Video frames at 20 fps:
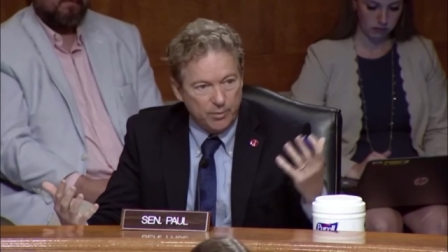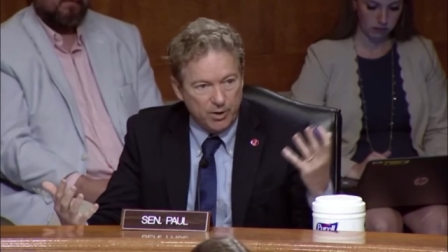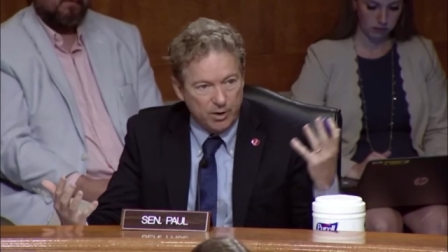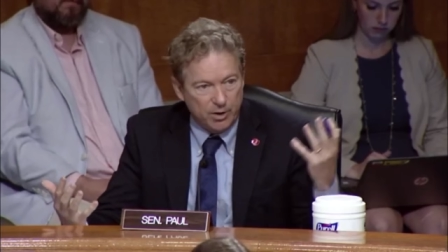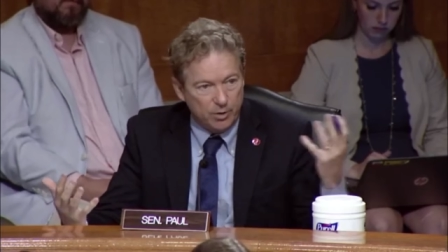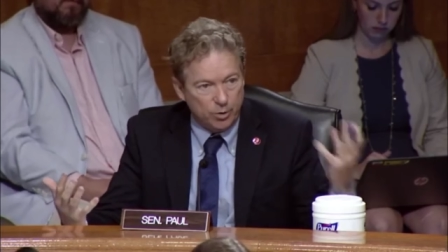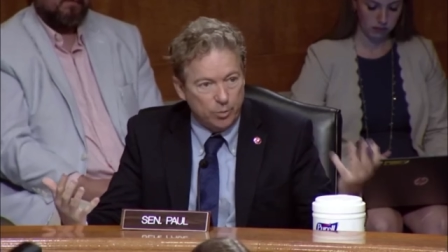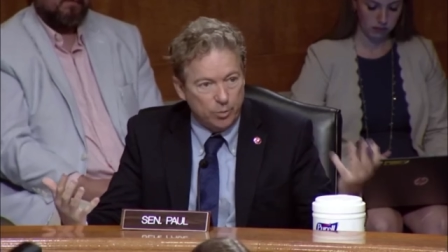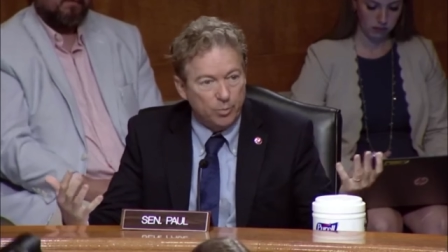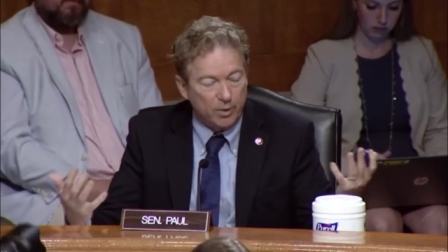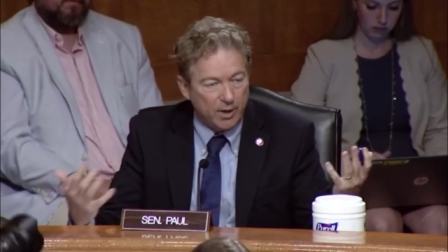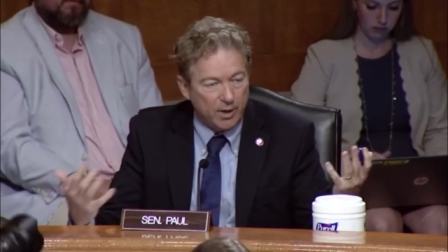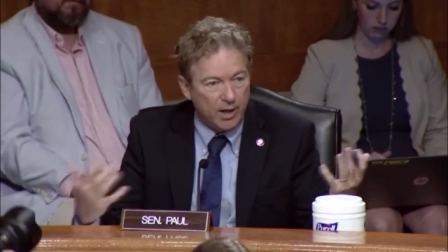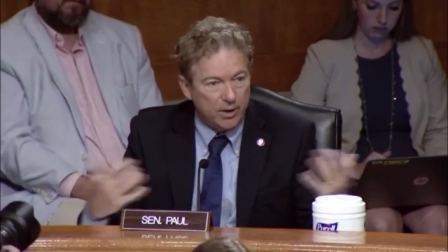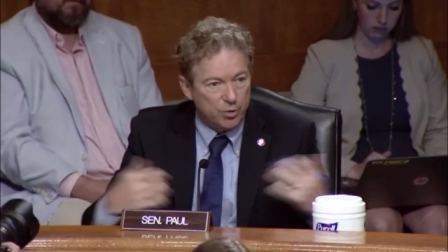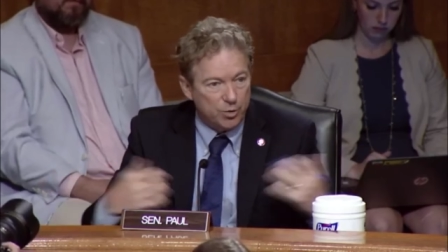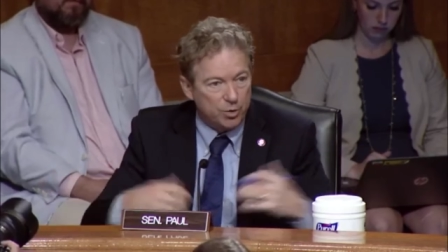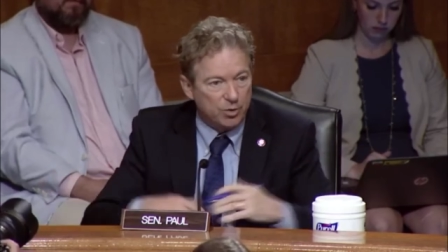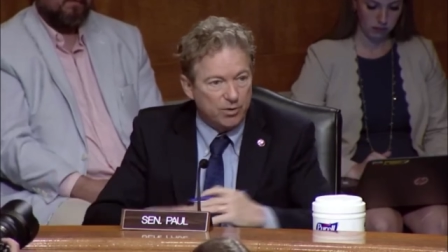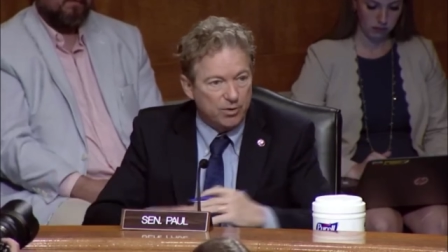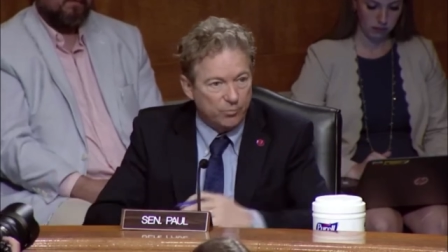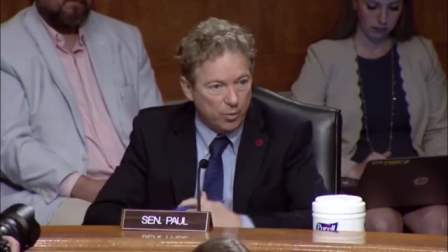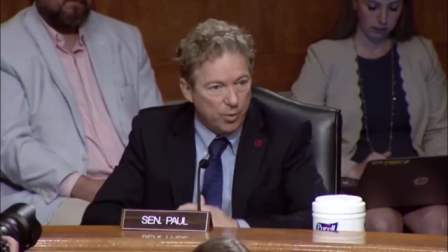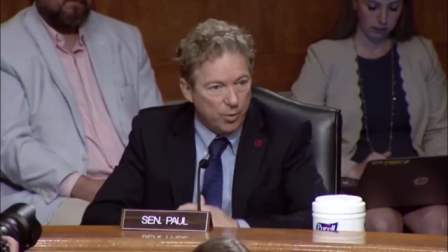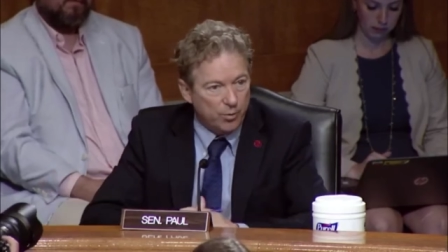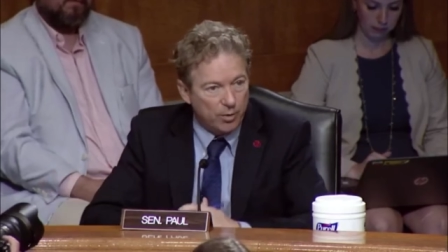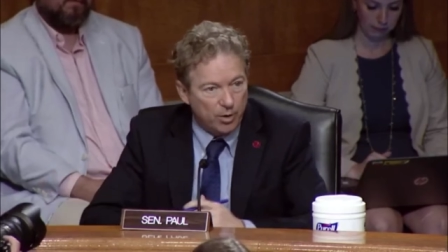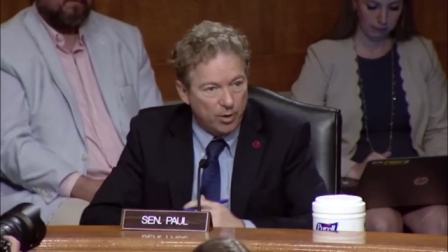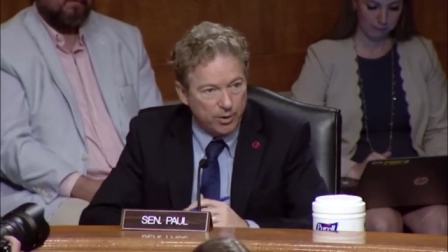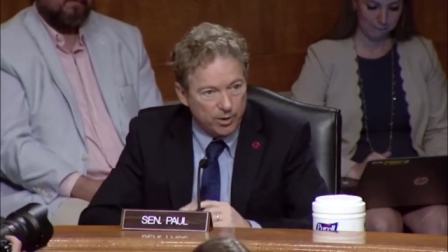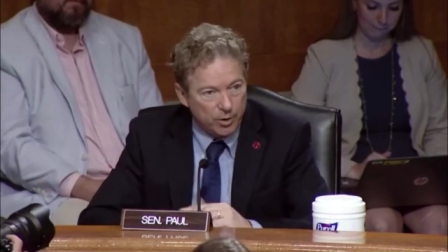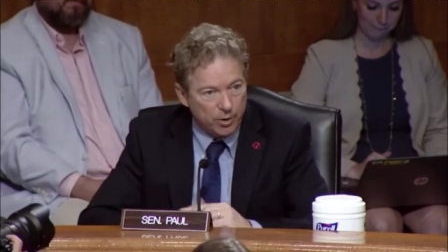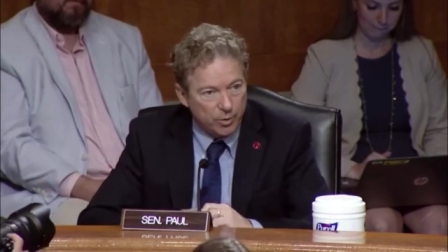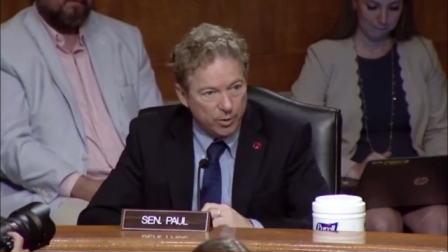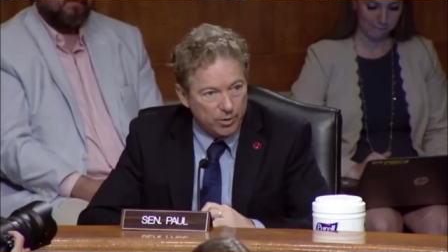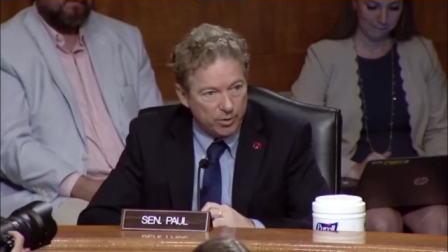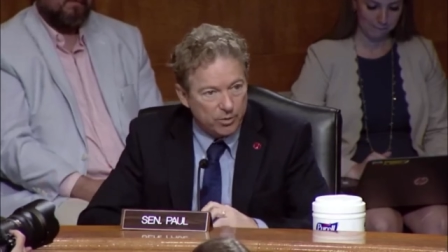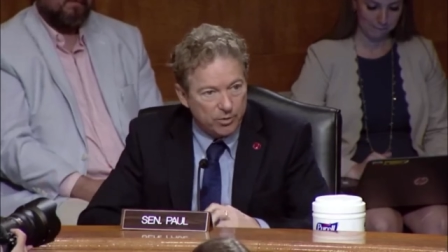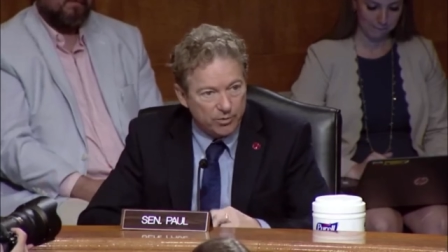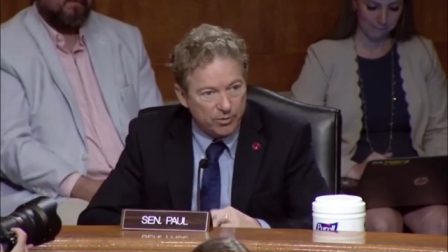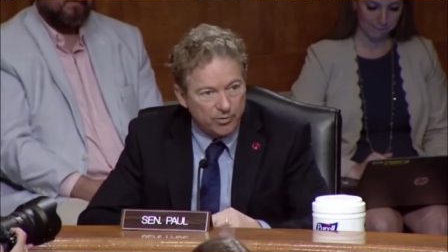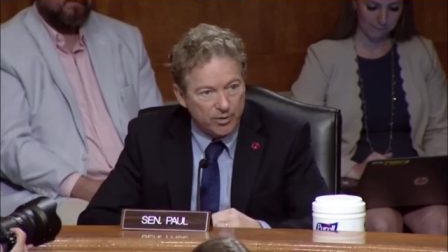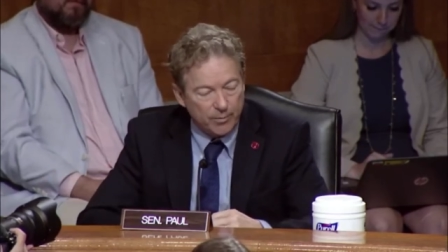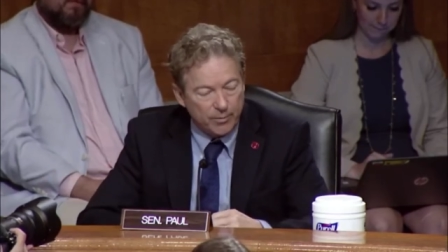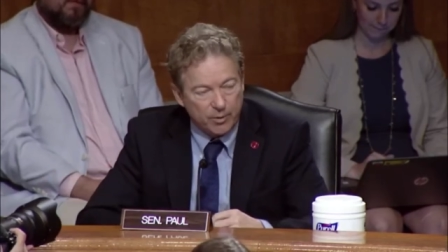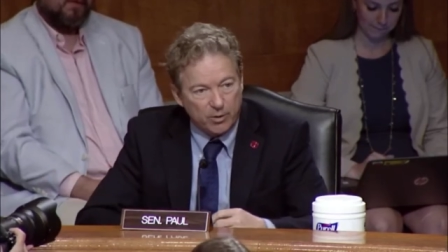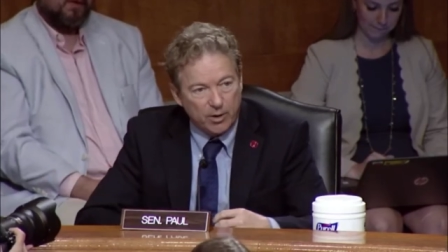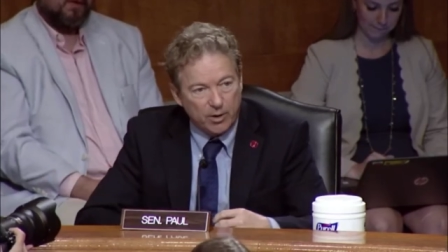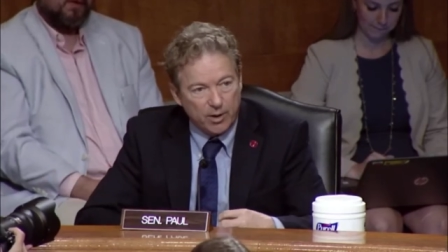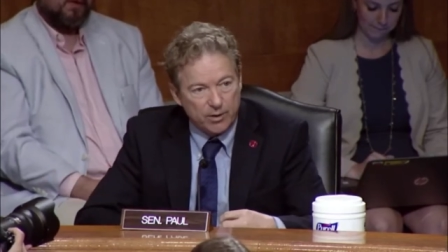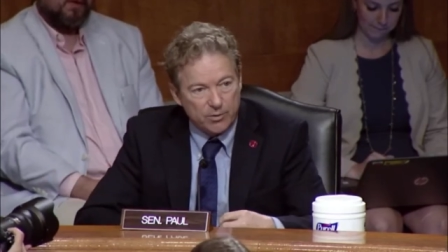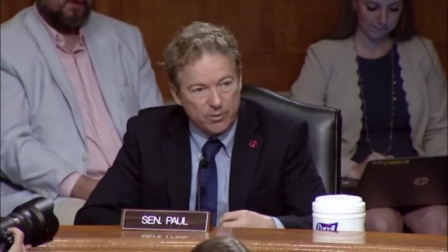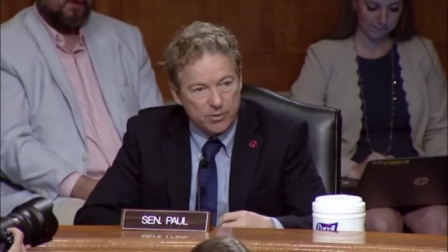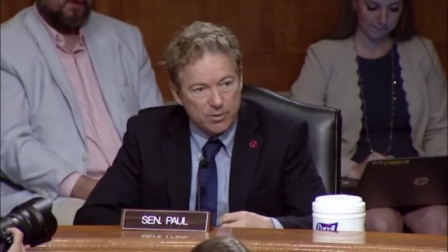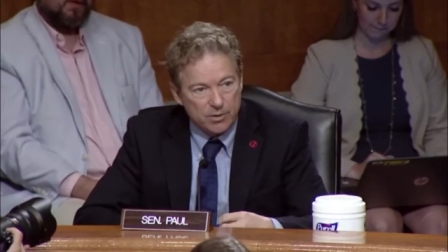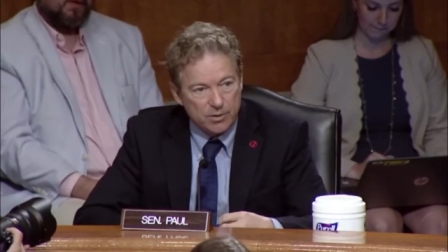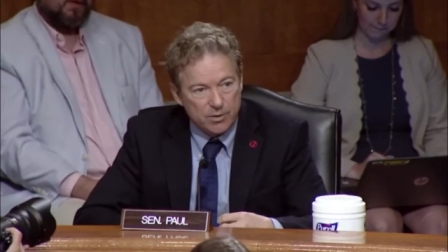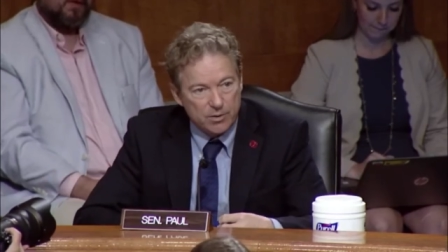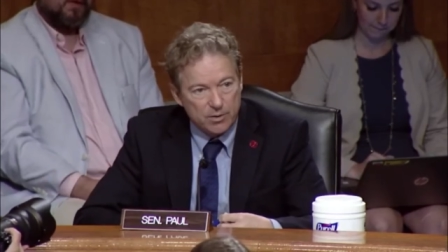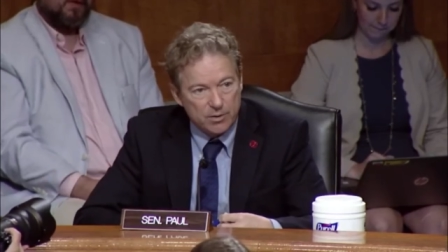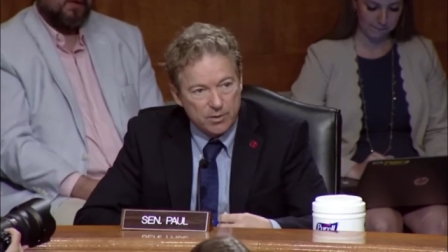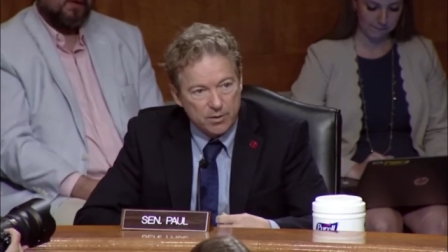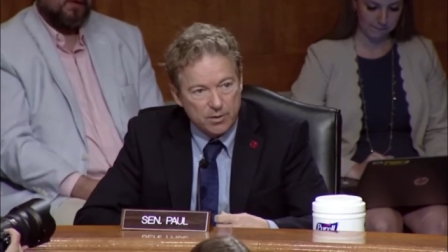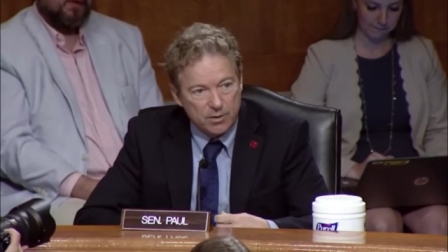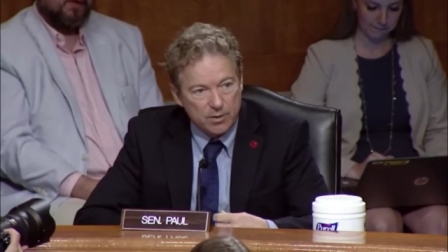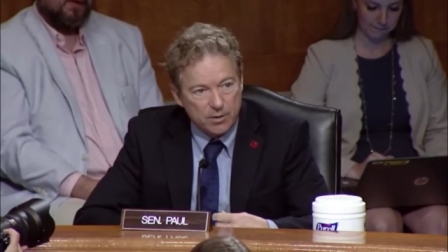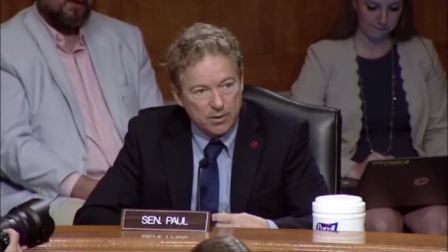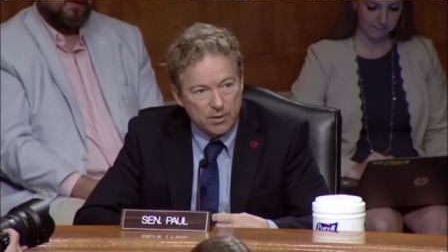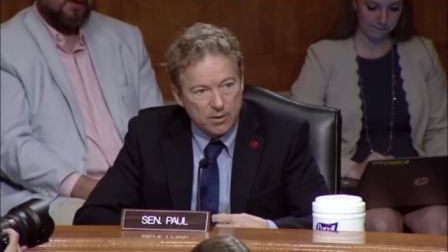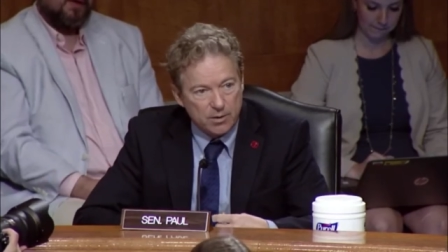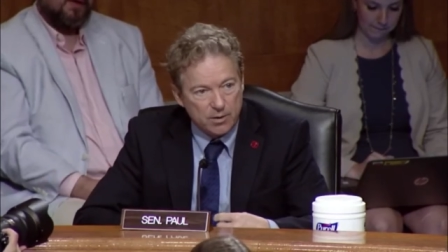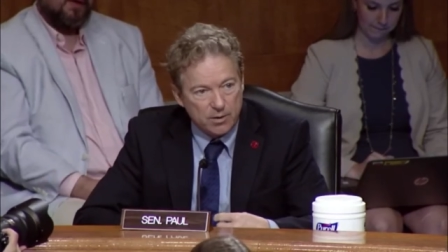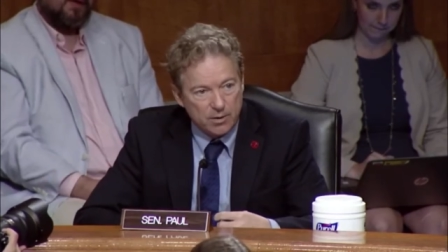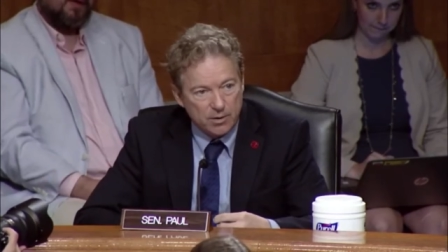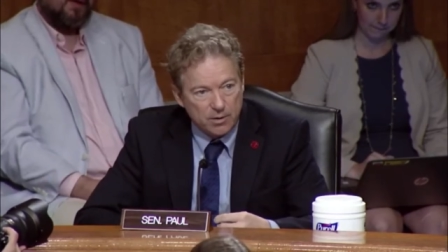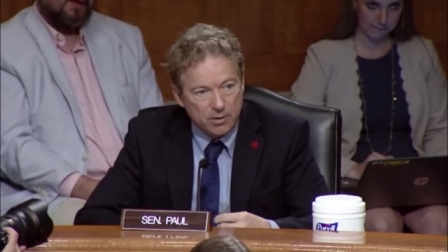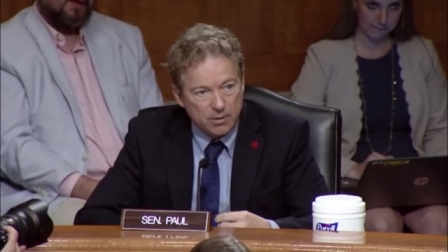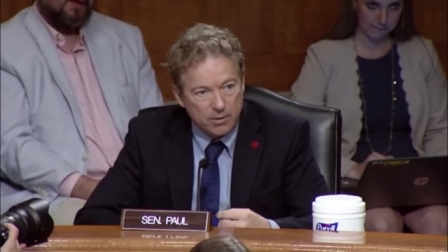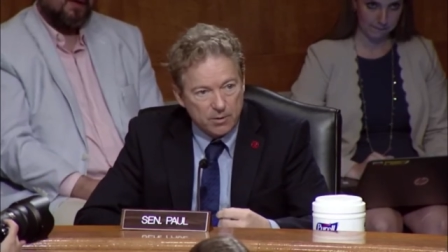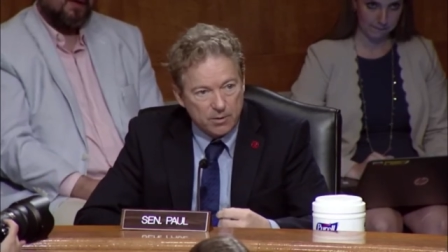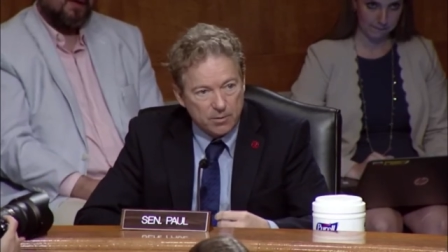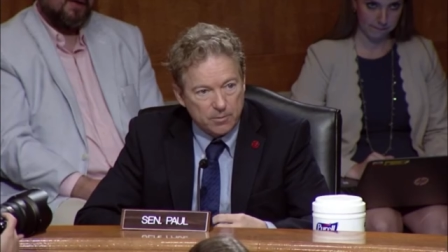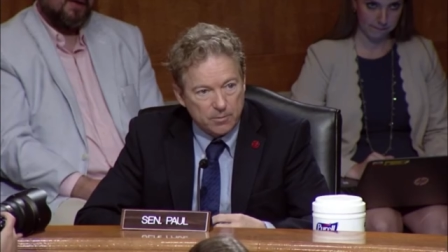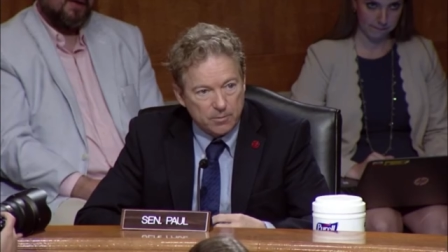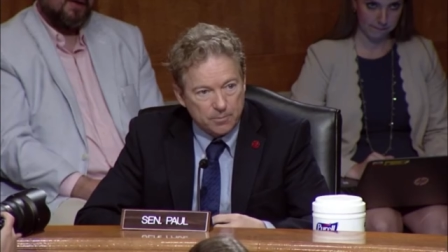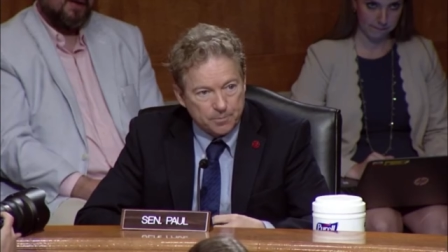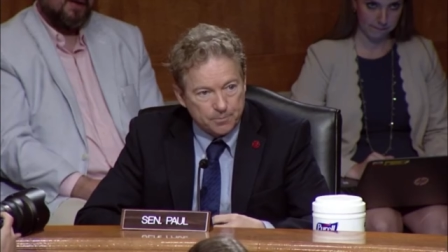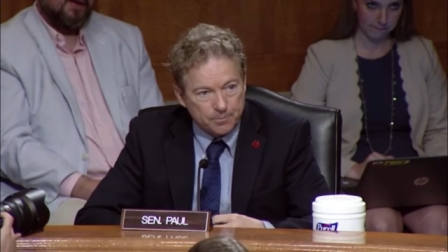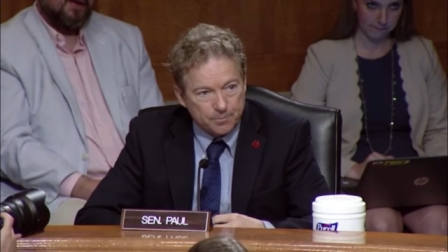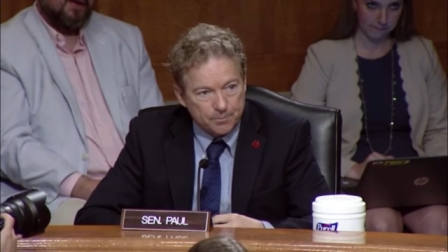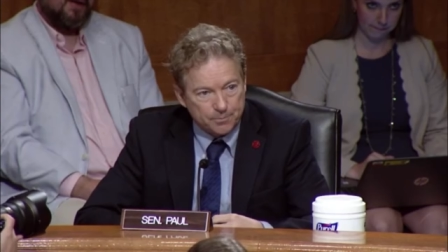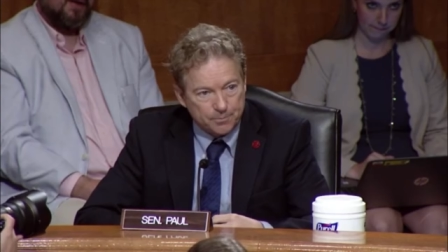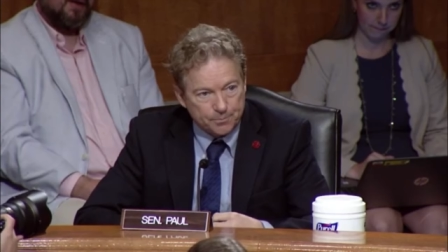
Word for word: be a duplication of what we're already doing through the FEMA grants? I believe so, uh, particularly